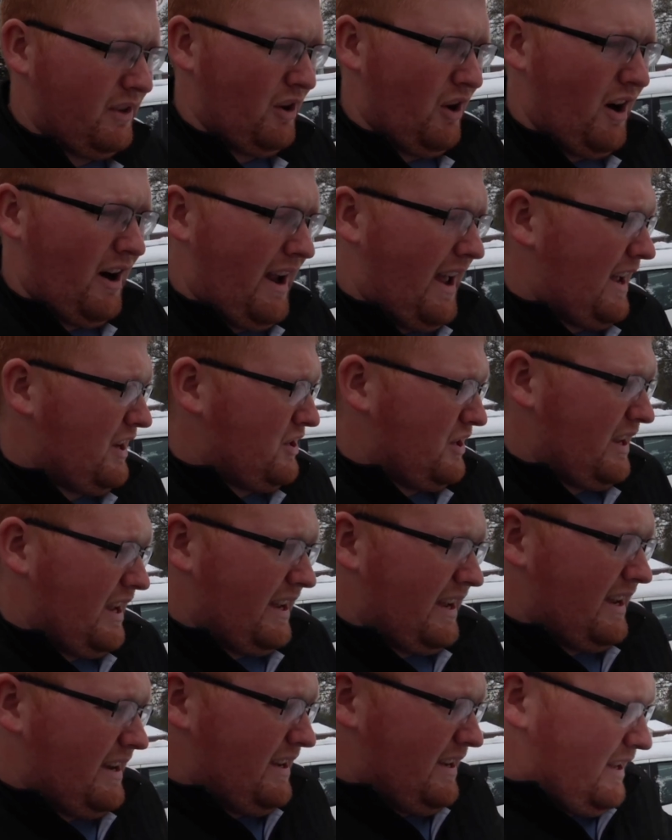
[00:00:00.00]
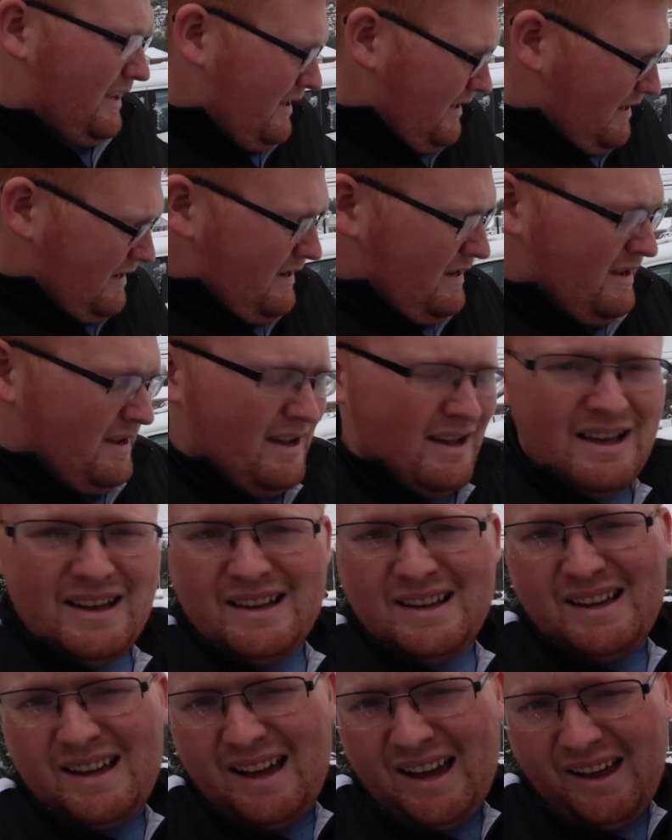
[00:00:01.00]
start. Actually, I gotta
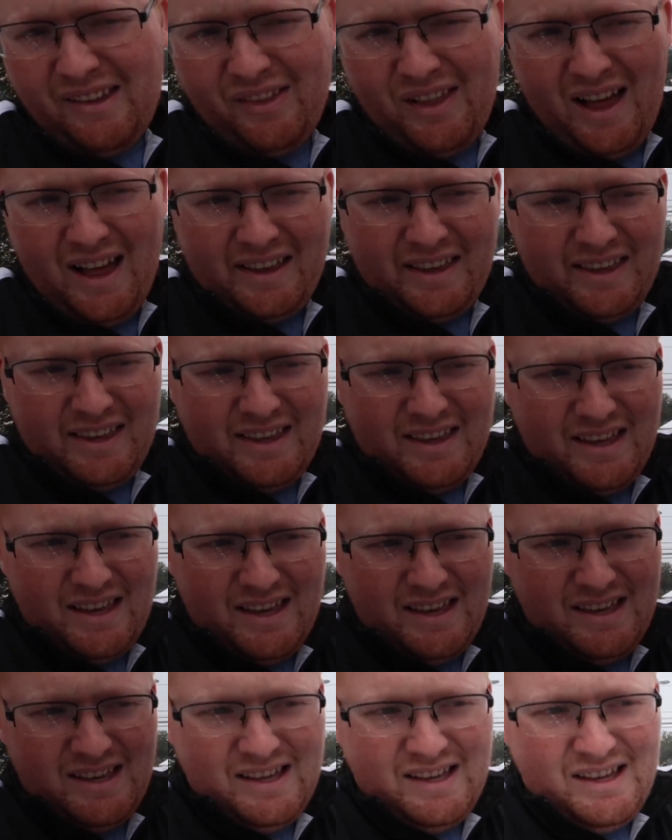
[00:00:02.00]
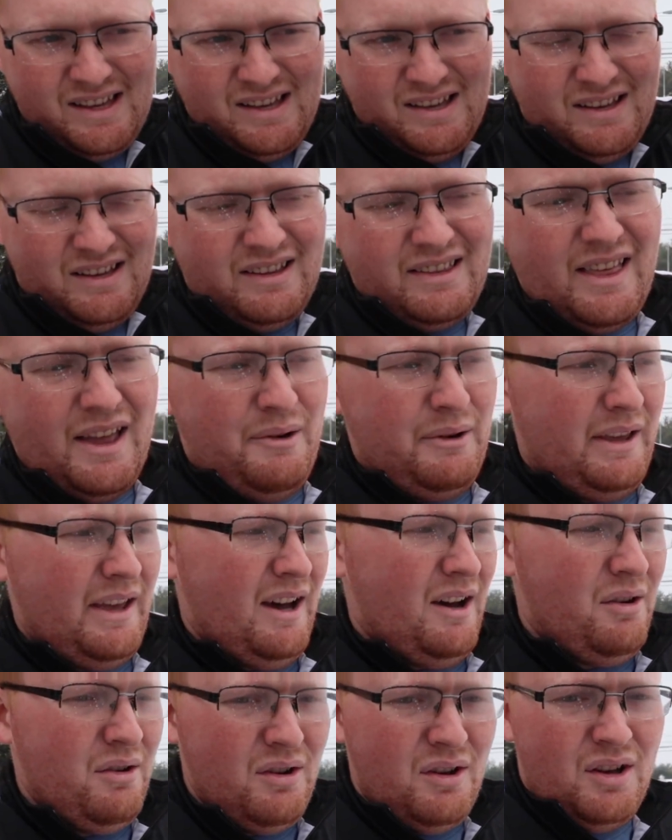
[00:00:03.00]
unlock it. There we
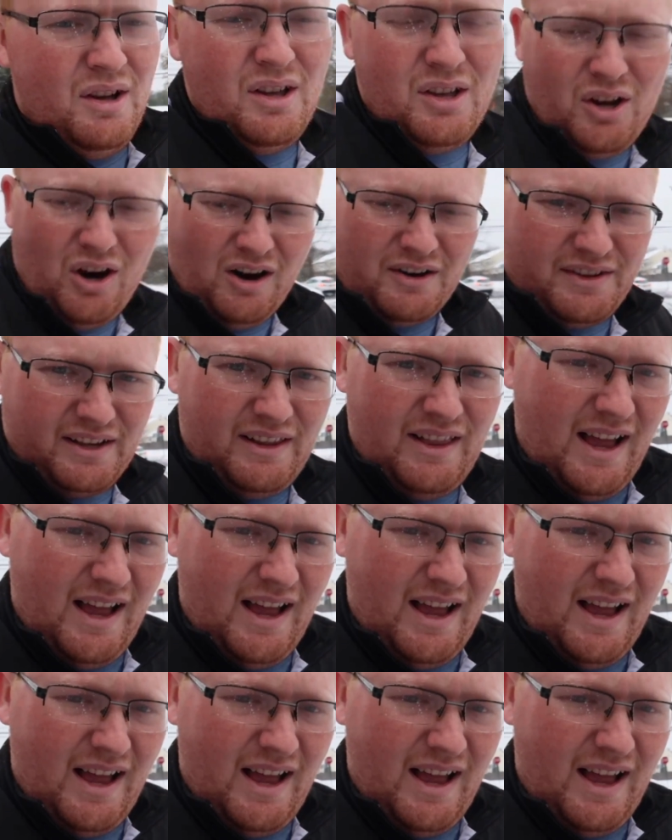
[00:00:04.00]
go. Car's